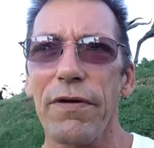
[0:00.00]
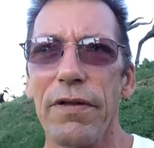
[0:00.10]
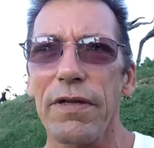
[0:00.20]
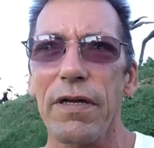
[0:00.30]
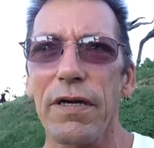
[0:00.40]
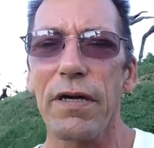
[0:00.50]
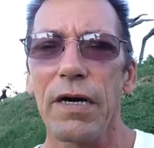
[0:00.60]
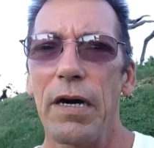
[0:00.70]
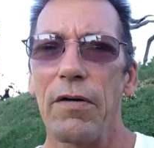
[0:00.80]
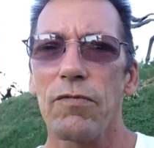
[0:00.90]
and uh,
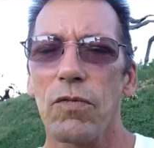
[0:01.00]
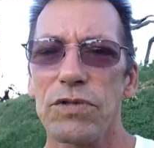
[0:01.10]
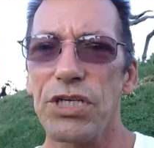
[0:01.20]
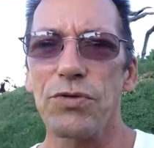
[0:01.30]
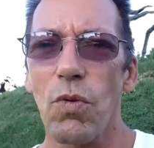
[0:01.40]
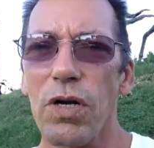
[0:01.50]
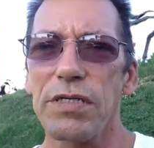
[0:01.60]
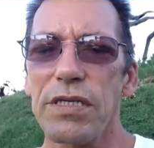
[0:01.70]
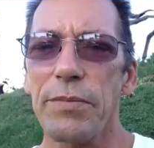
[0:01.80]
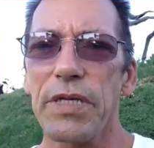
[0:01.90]
just
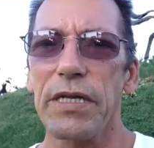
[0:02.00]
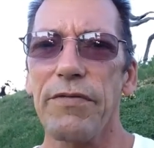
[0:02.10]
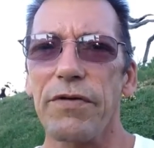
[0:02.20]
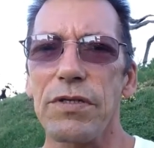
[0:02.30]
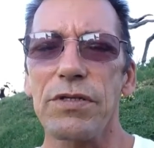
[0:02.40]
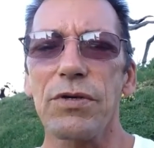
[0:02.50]
wanted something different.